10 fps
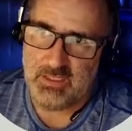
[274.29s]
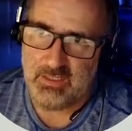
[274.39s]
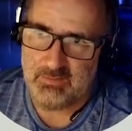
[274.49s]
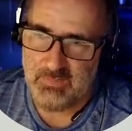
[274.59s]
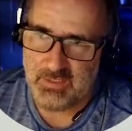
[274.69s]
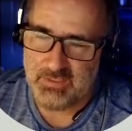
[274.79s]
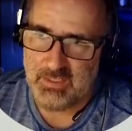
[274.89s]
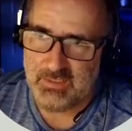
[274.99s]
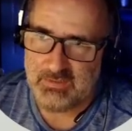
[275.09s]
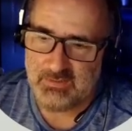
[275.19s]
and in my
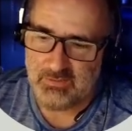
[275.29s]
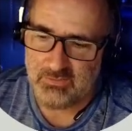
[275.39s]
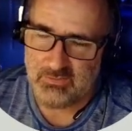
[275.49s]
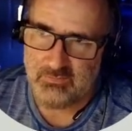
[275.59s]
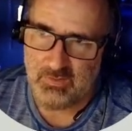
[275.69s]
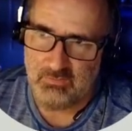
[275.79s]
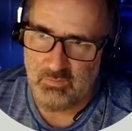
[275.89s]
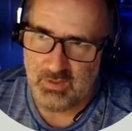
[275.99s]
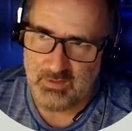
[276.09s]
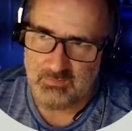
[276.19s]
case, since I've
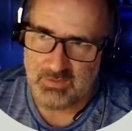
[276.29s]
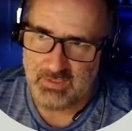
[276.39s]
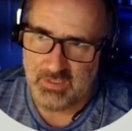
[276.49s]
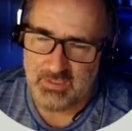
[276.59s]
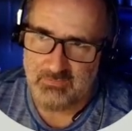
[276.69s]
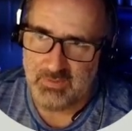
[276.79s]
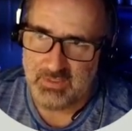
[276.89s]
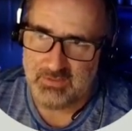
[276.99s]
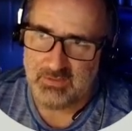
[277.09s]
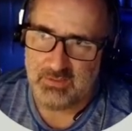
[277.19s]
wired up the CAN
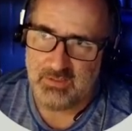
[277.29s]
bus,